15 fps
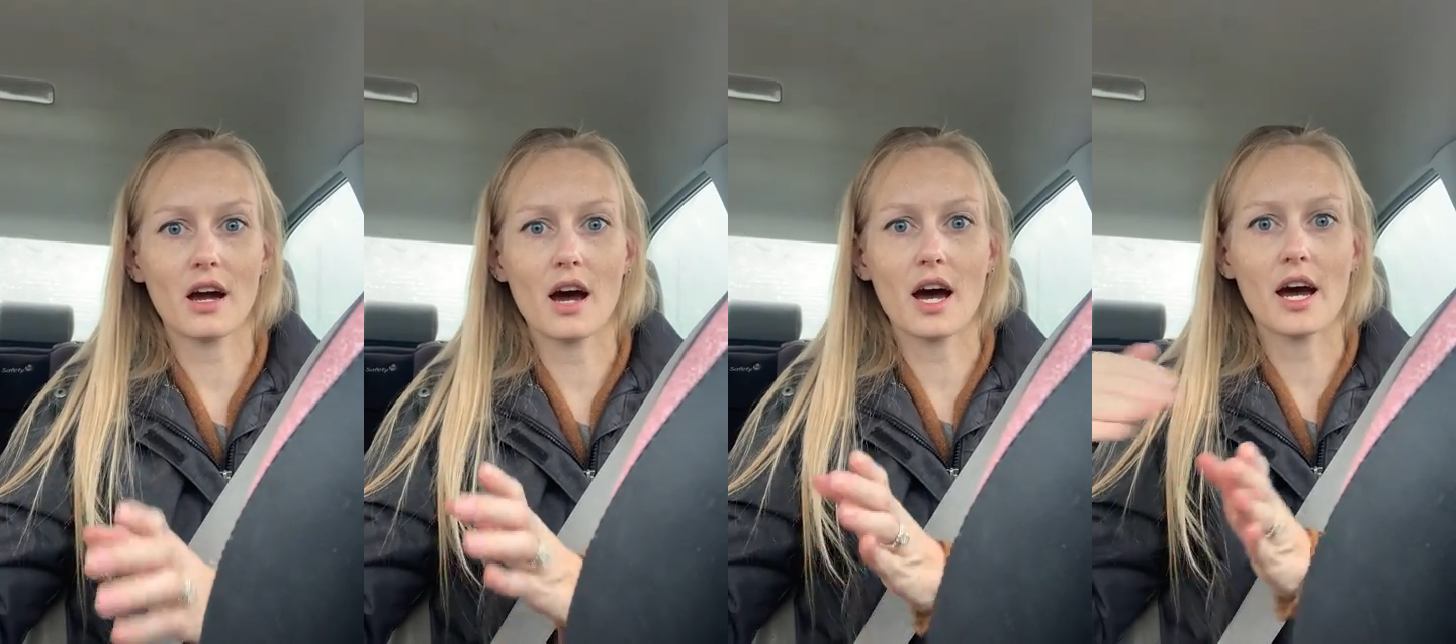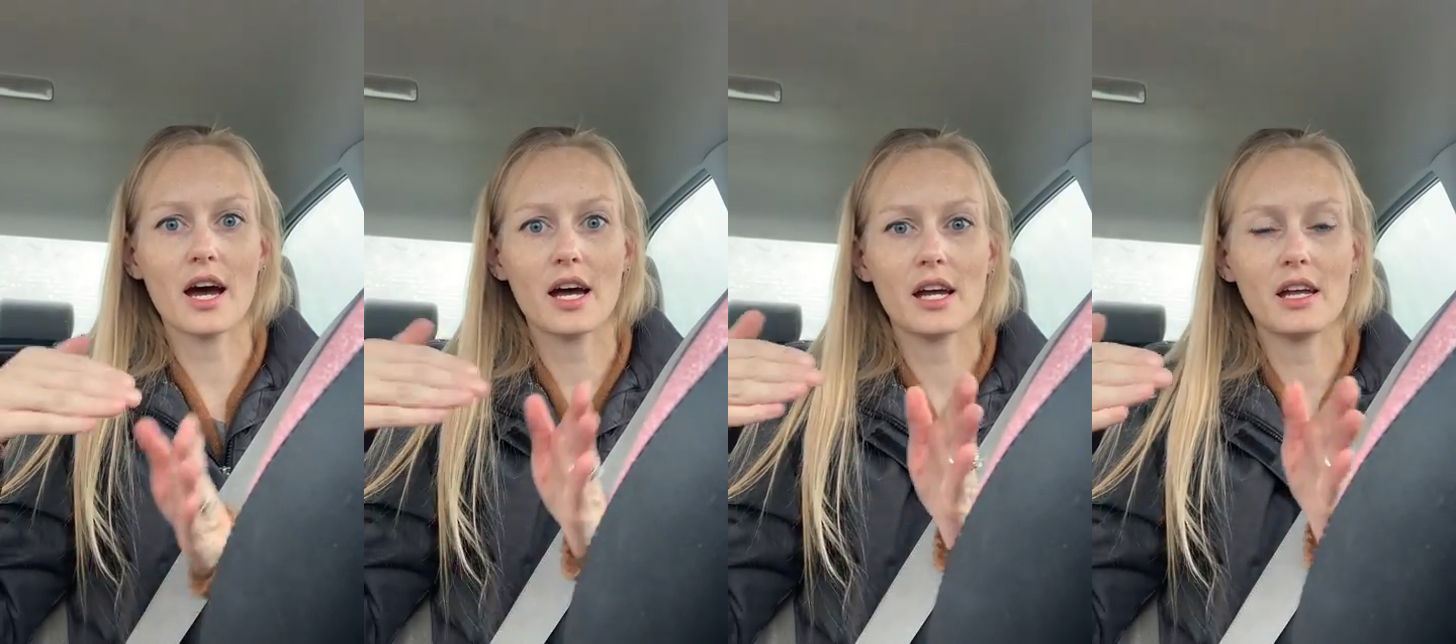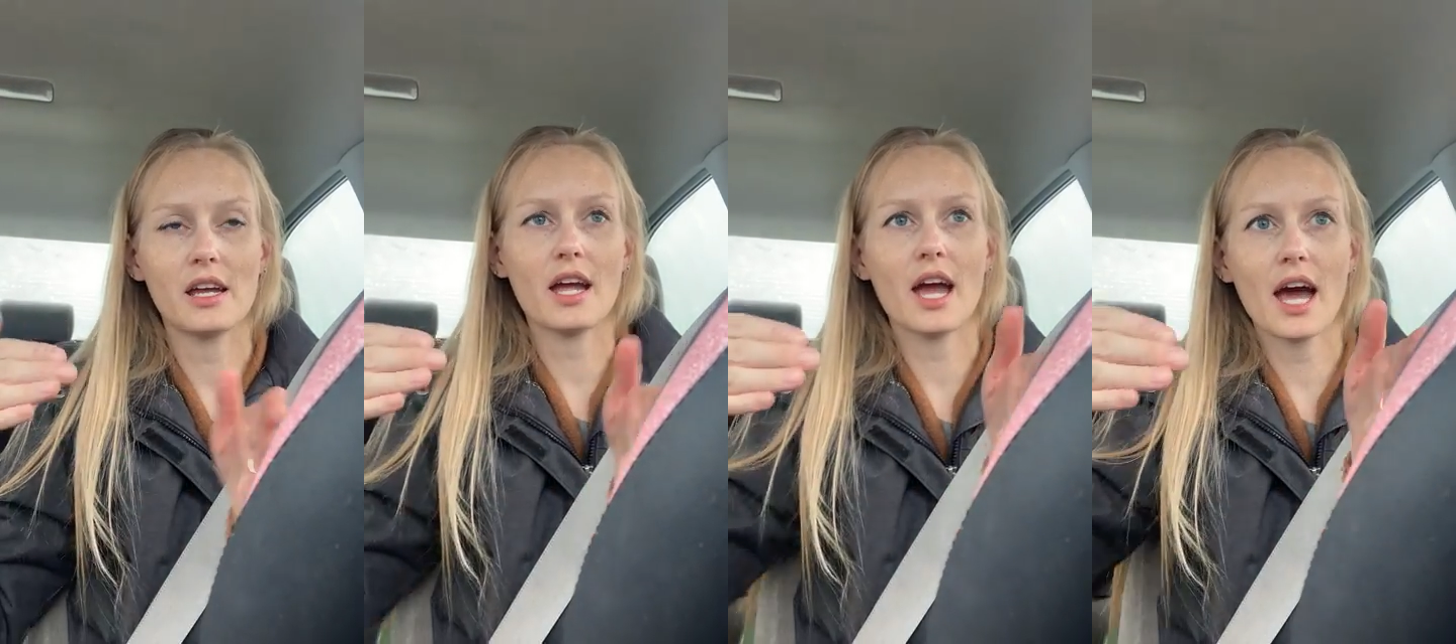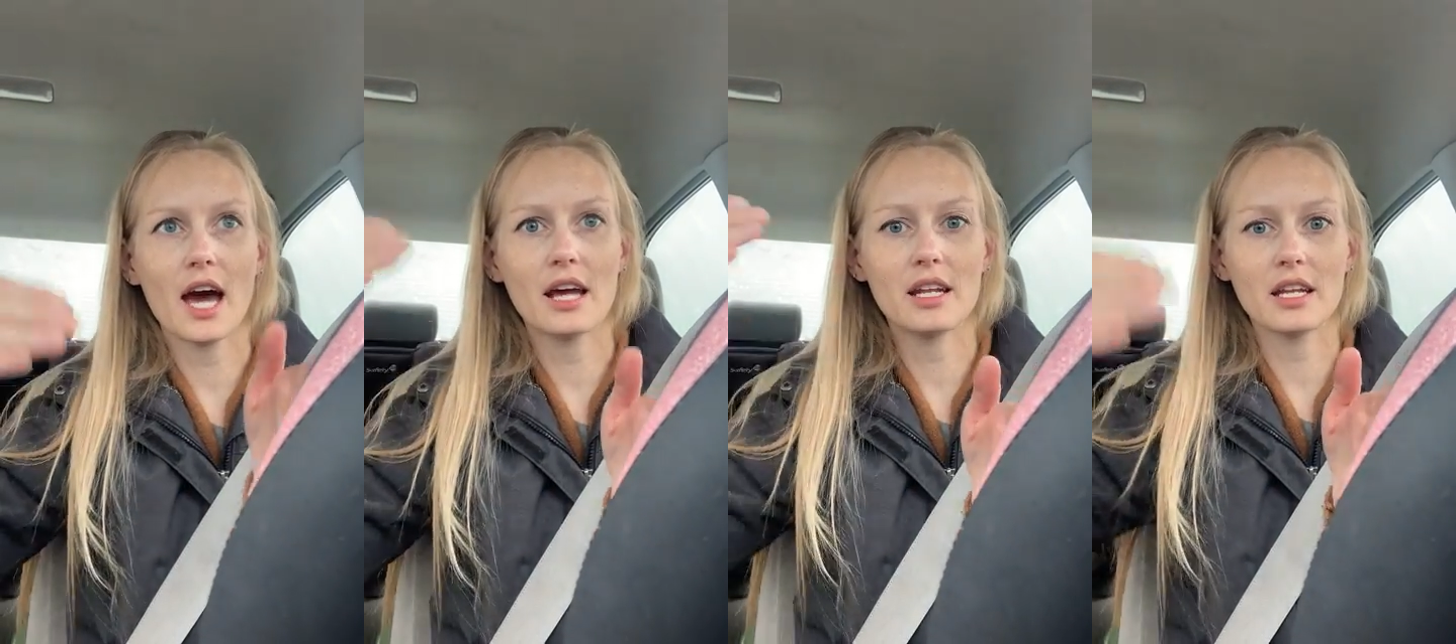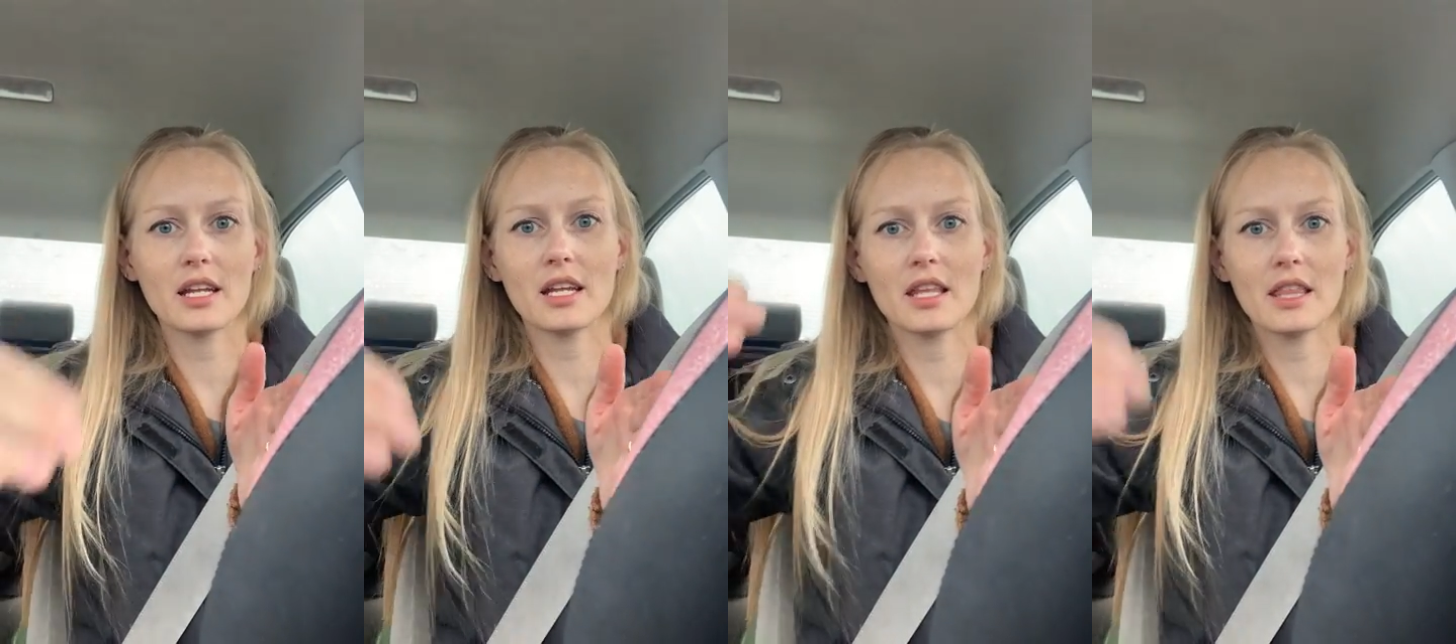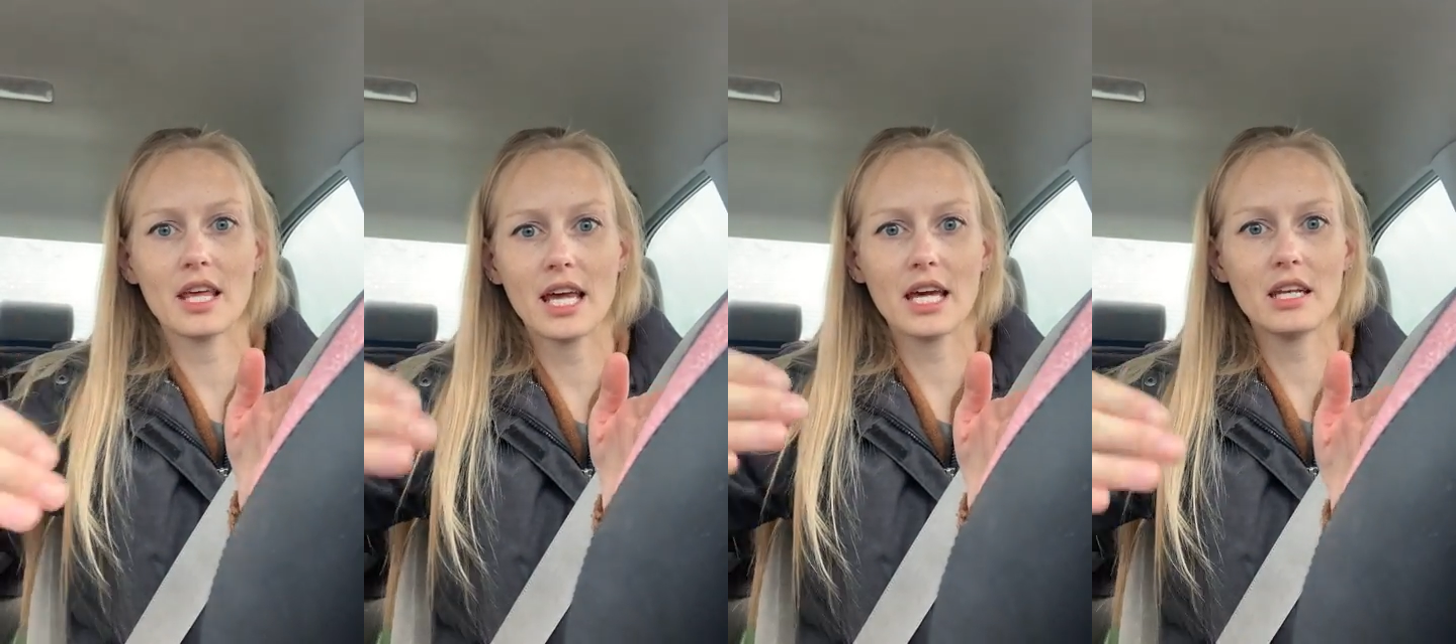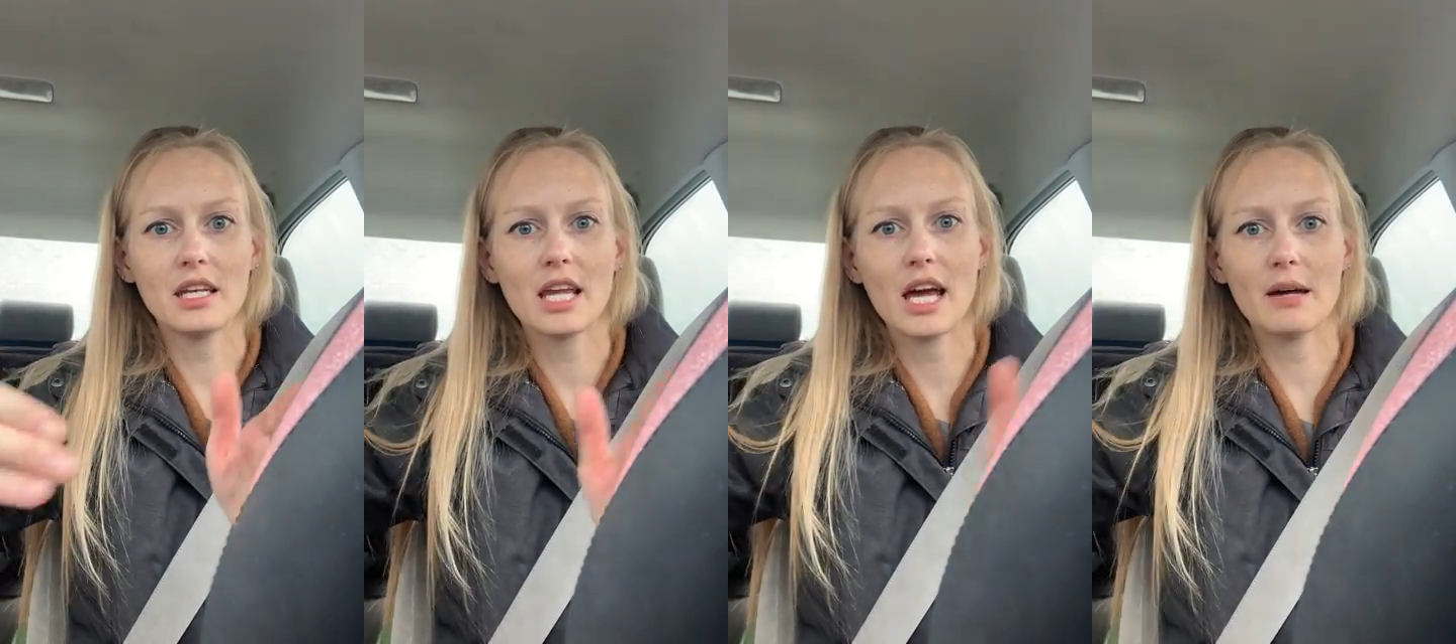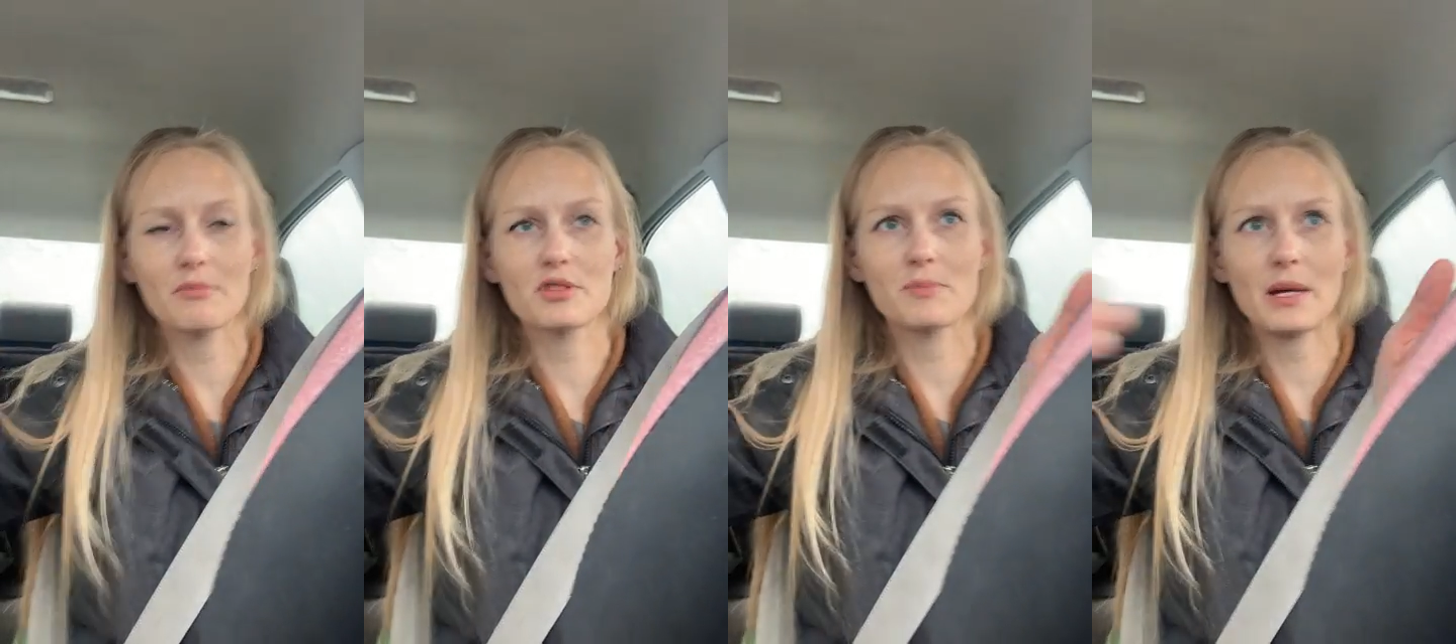I had it in the
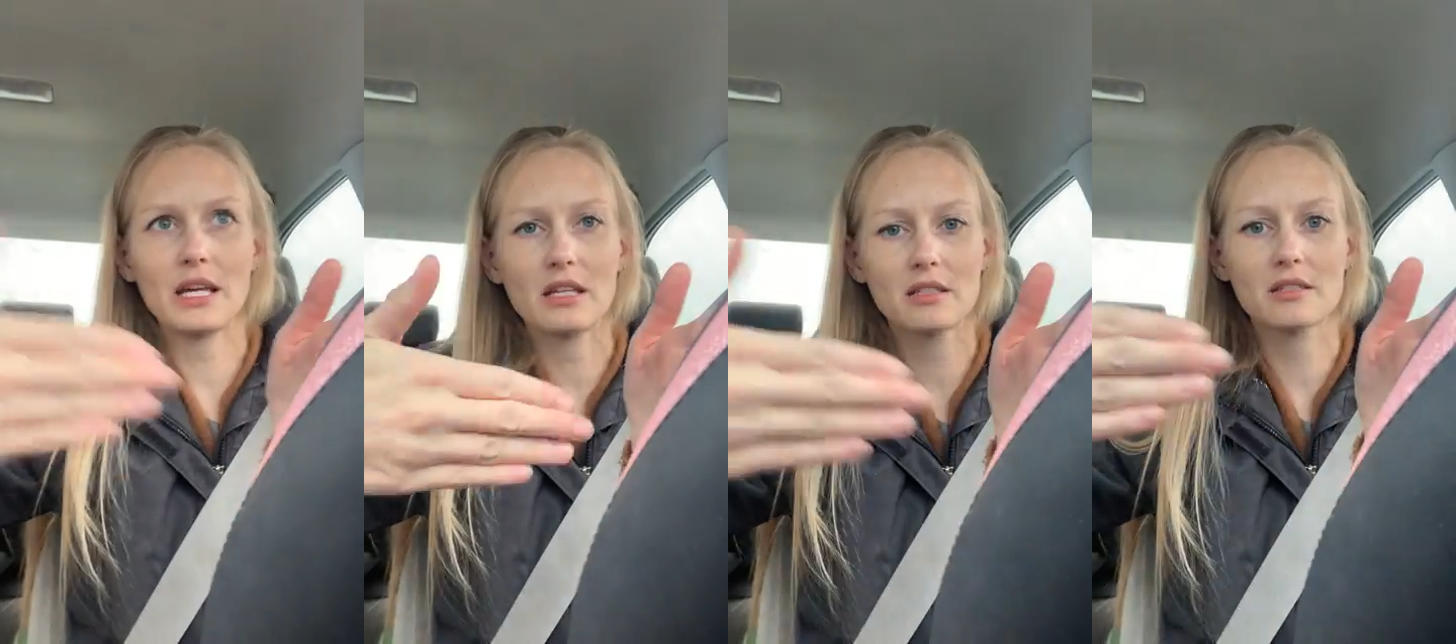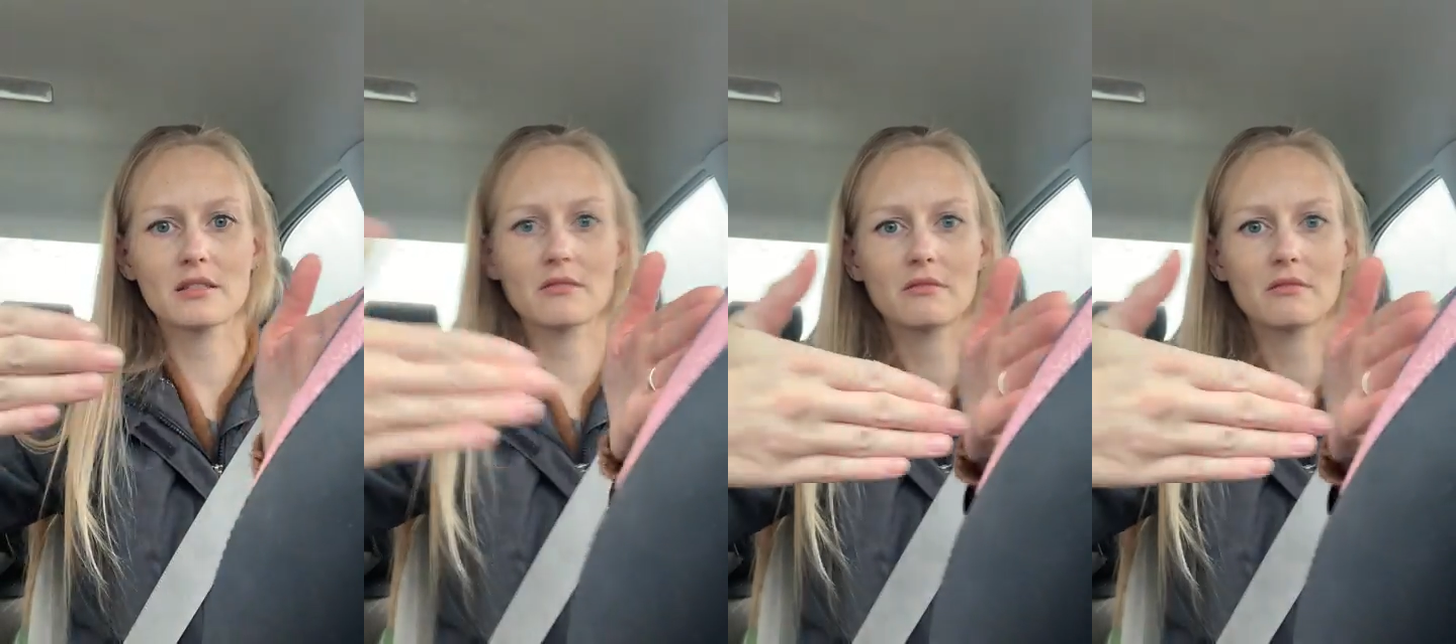handicap space,